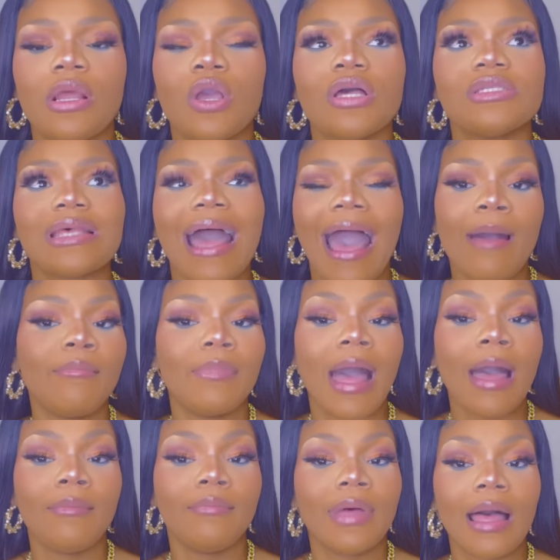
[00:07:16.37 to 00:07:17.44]
because
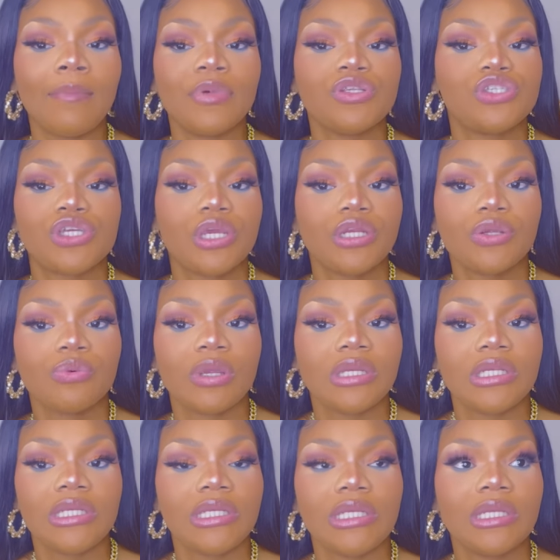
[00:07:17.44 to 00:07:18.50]
I'm a
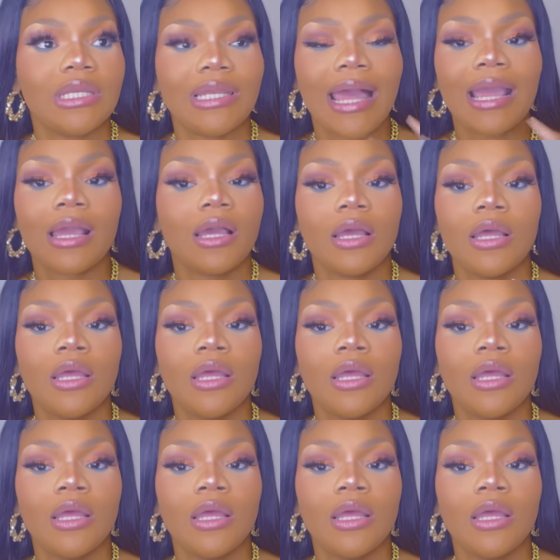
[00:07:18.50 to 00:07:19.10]
genuinely, like,